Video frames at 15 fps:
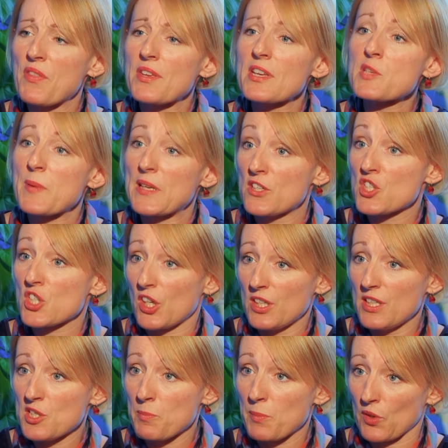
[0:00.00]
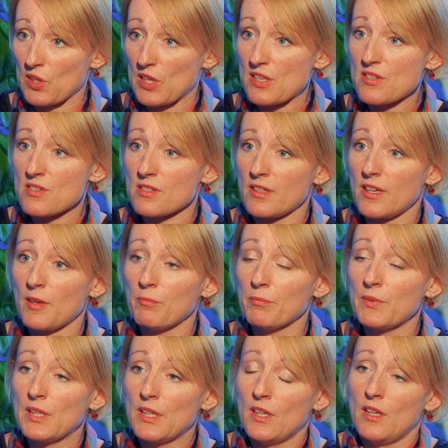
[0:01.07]
think it's been a journey, to be honest.
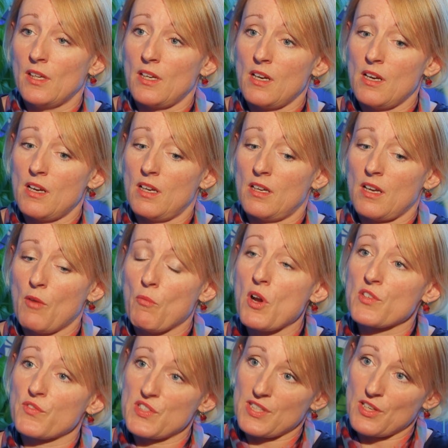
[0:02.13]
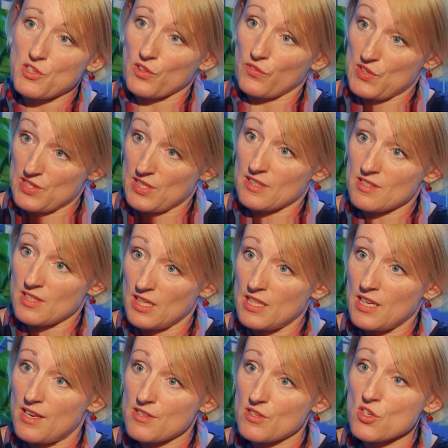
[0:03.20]
I worked for Centrica for 16
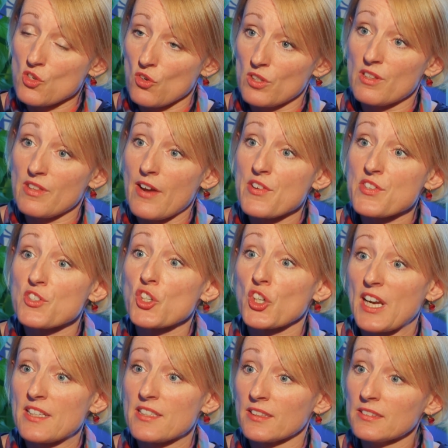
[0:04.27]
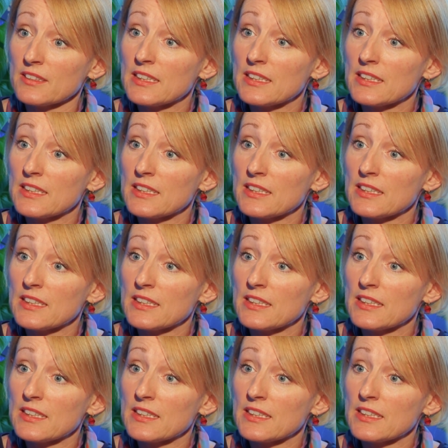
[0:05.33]
years and joined there as a trader.